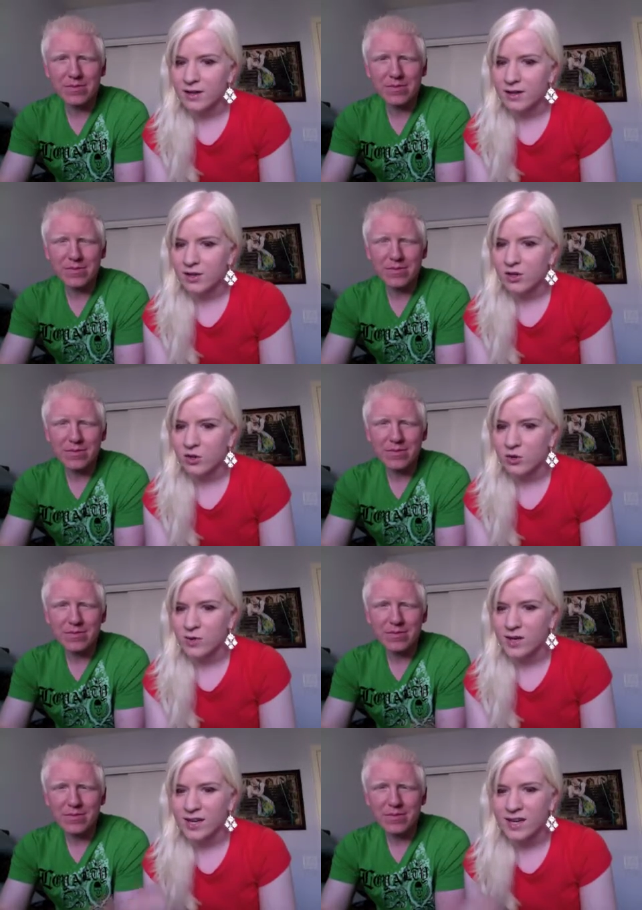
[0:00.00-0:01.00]
Speaker 1: you
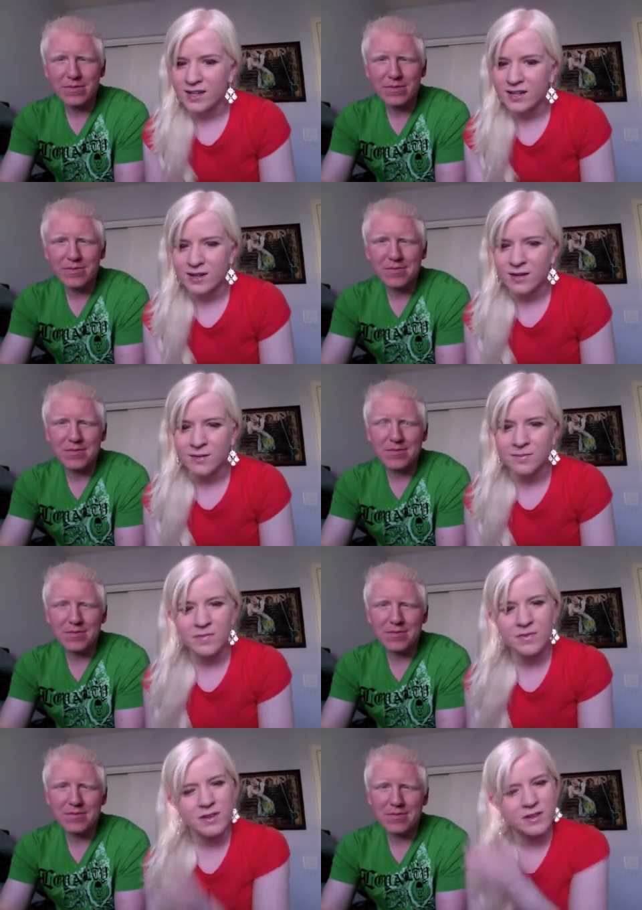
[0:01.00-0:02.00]
can um,
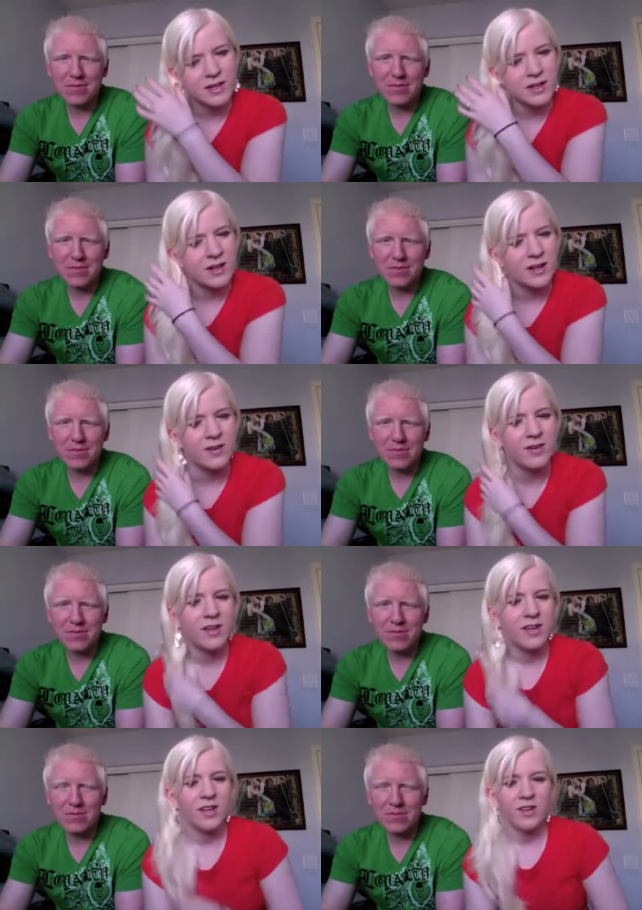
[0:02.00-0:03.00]
click on
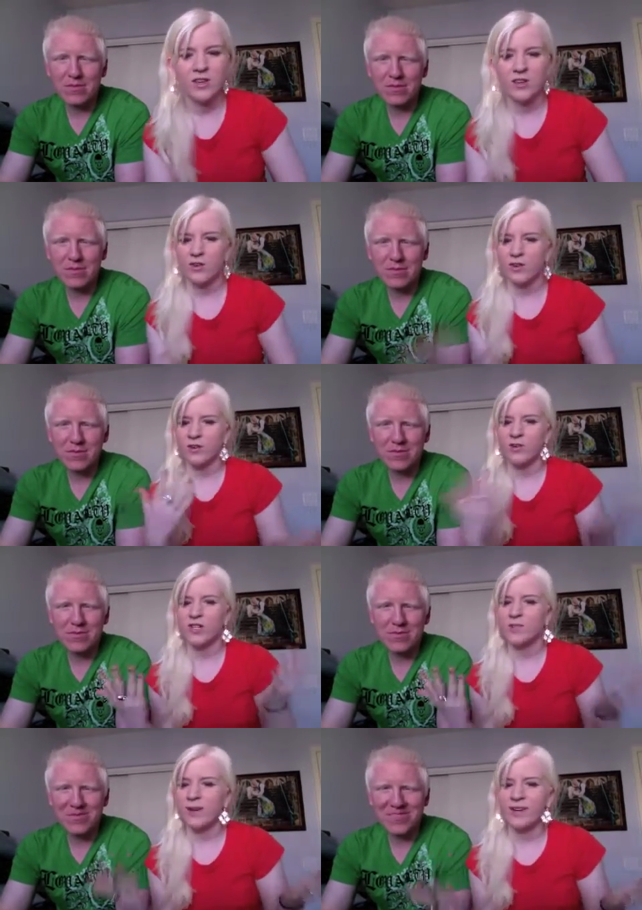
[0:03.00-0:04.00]
your
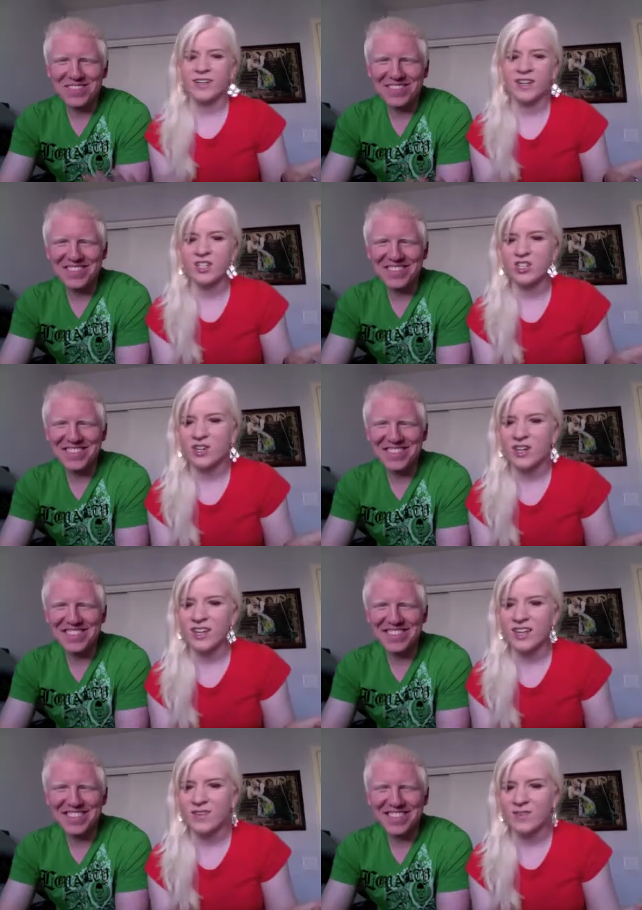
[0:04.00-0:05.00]
corresponding country
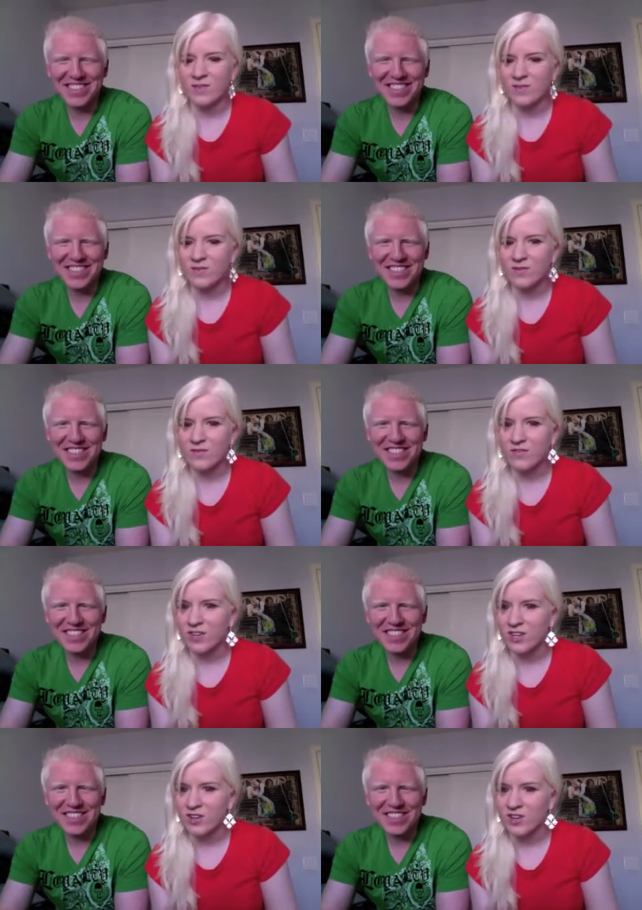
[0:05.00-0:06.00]
and
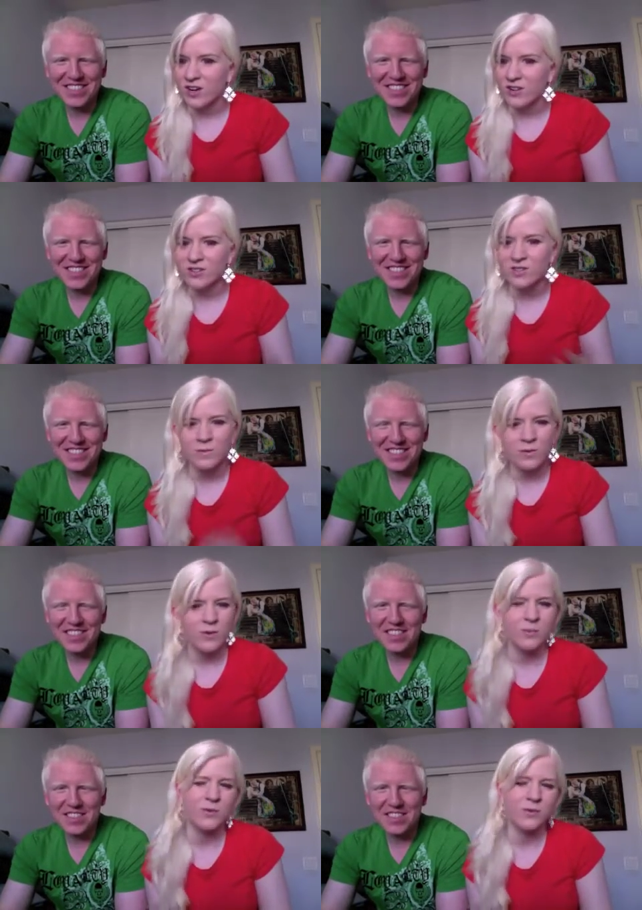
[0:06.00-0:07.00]
figure out some more
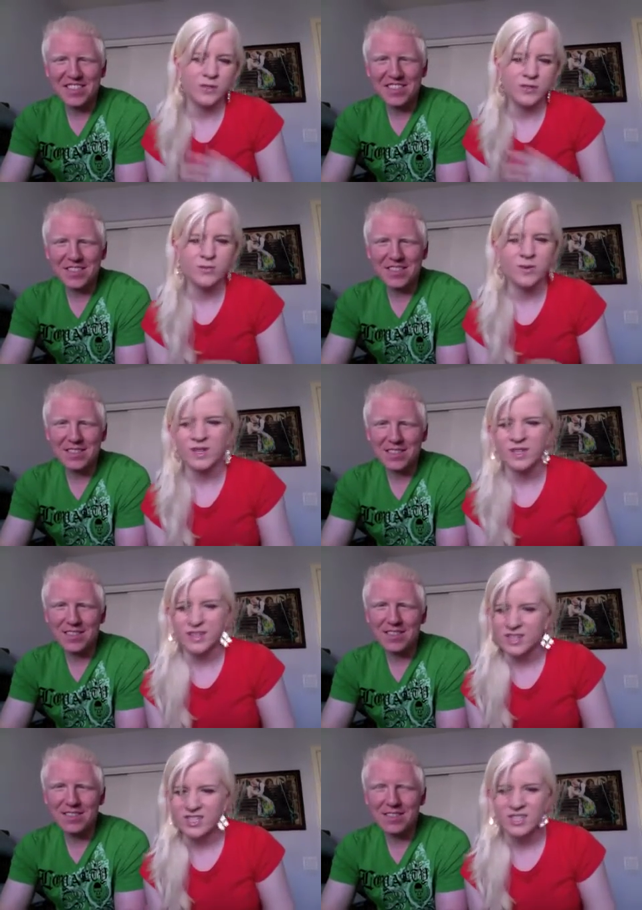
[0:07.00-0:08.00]
rules,
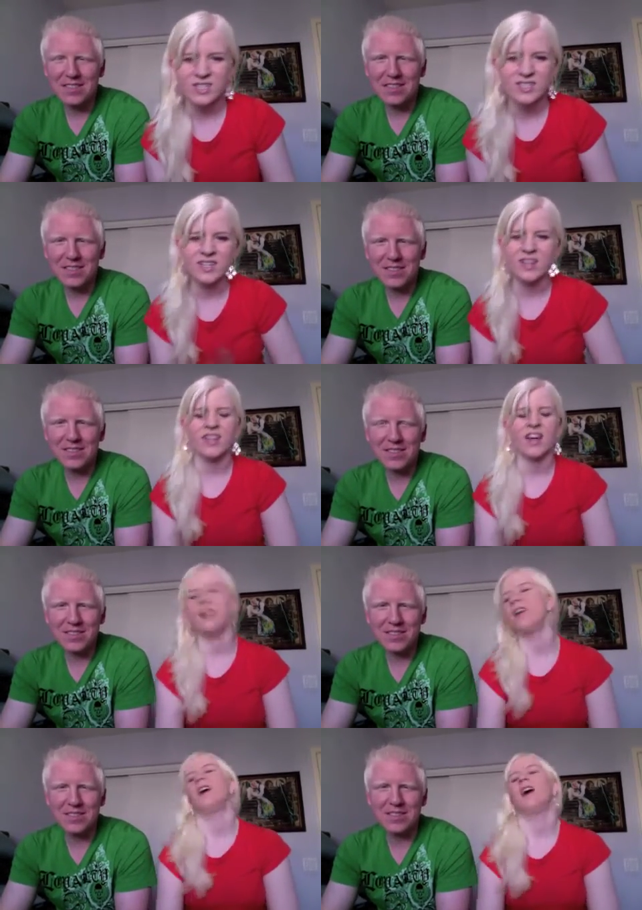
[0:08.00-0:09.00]
regulations, and all that.
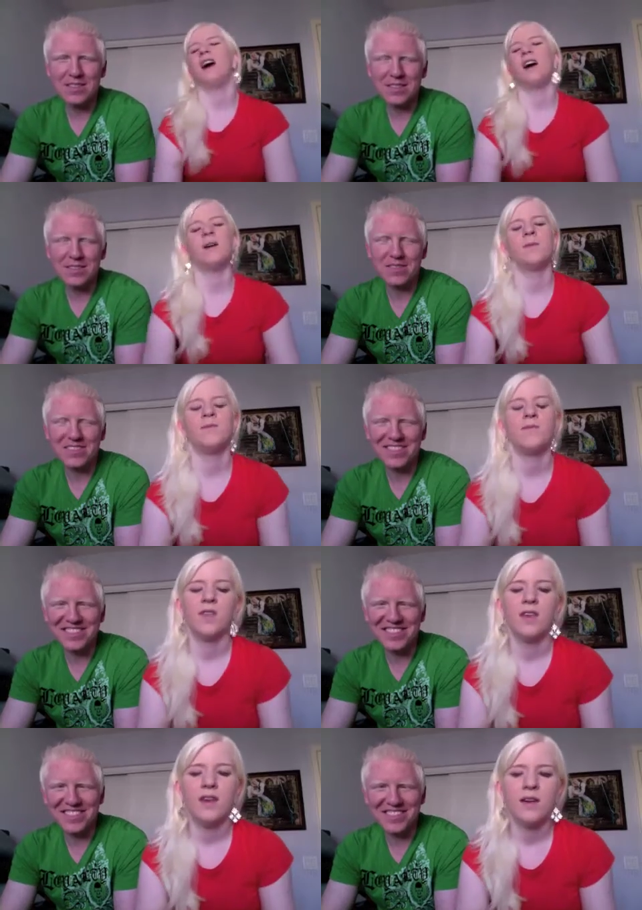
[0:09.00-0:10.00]
Um,
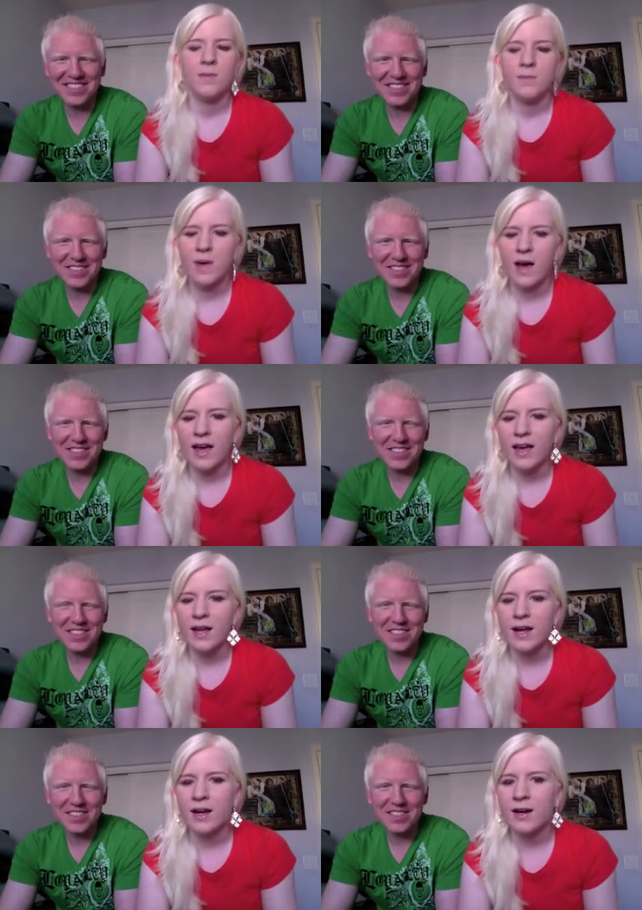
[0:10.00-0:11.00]
but
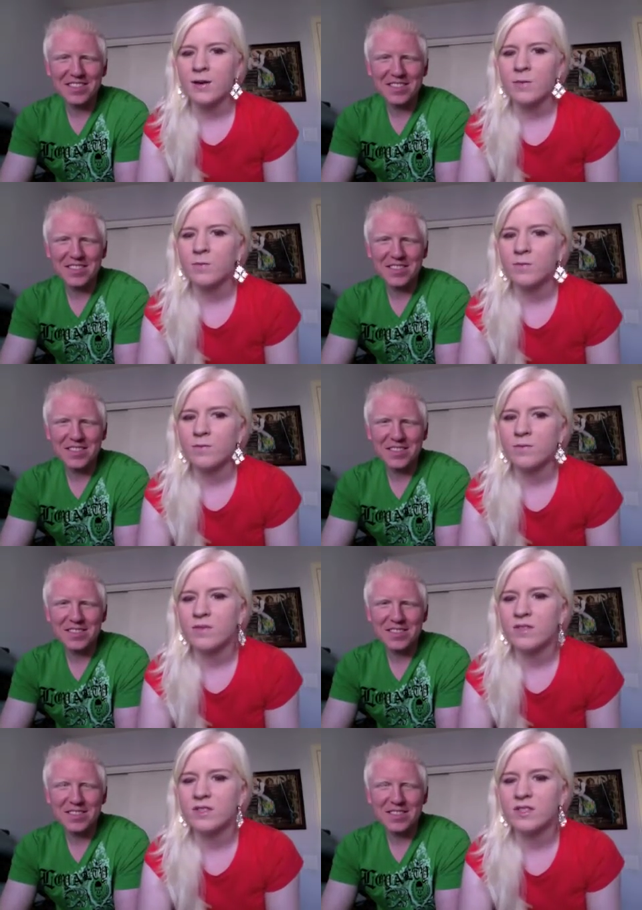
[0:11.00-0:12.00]
um,
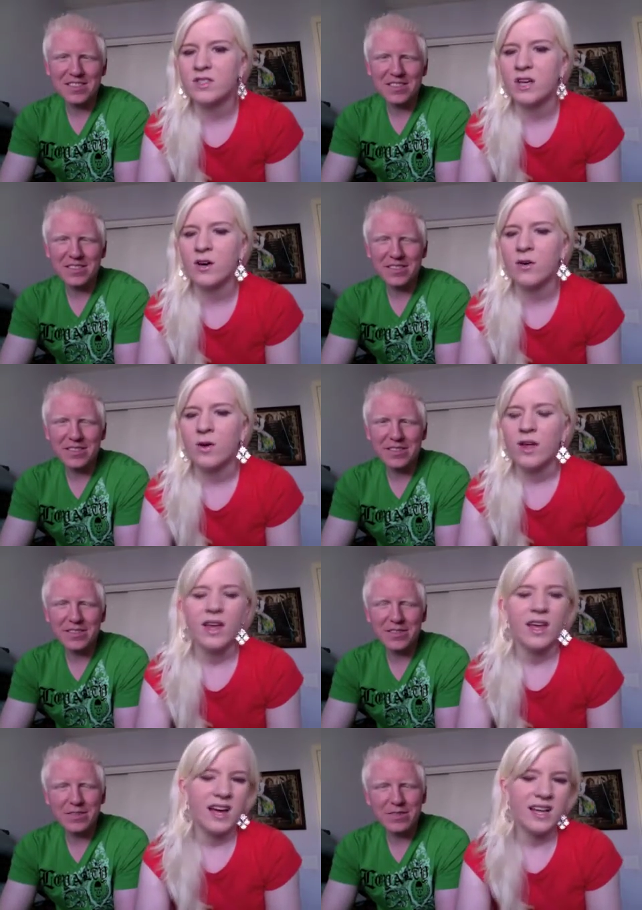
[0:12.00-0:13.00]
so,
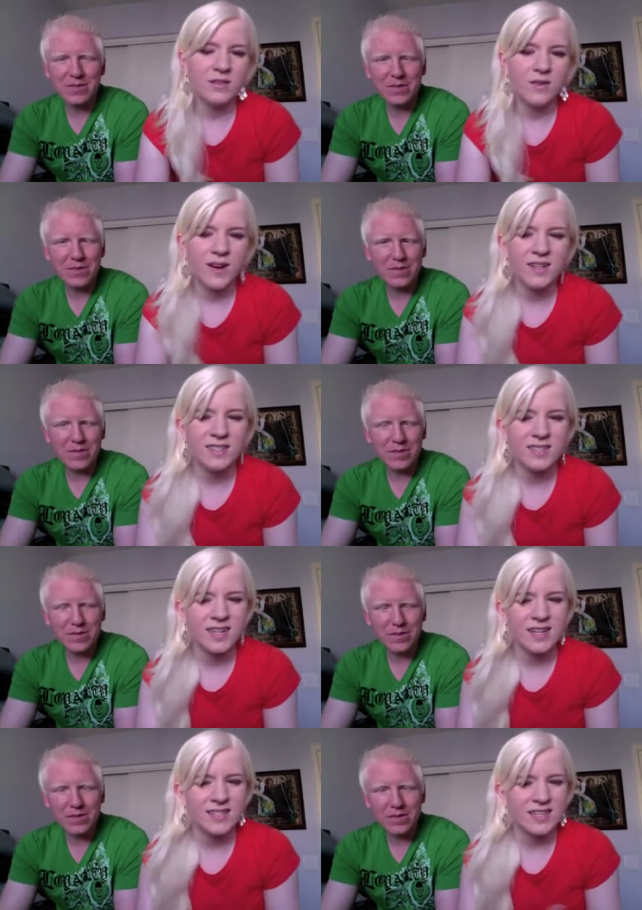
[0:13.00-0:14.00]
as far as the
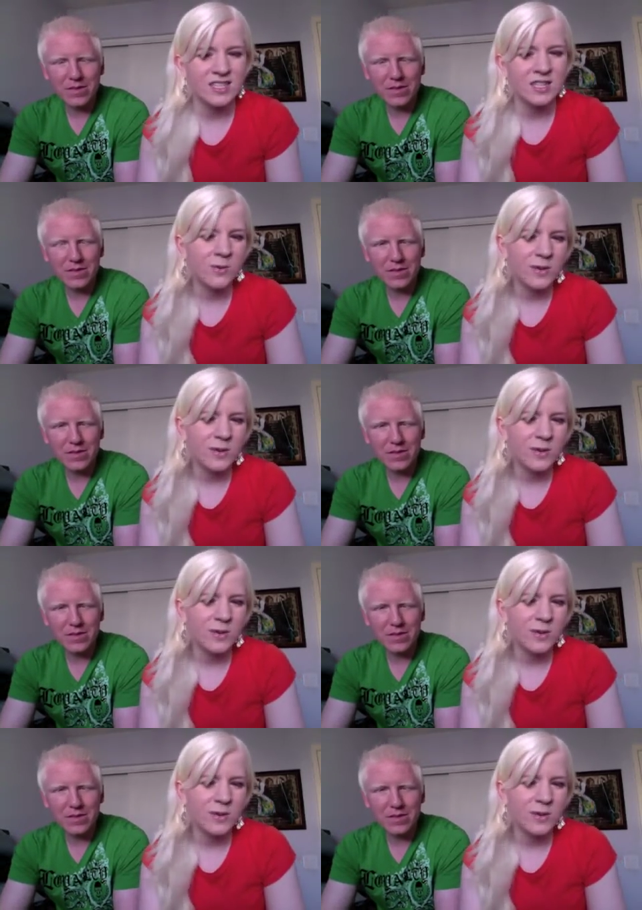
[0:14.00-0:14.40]
states that do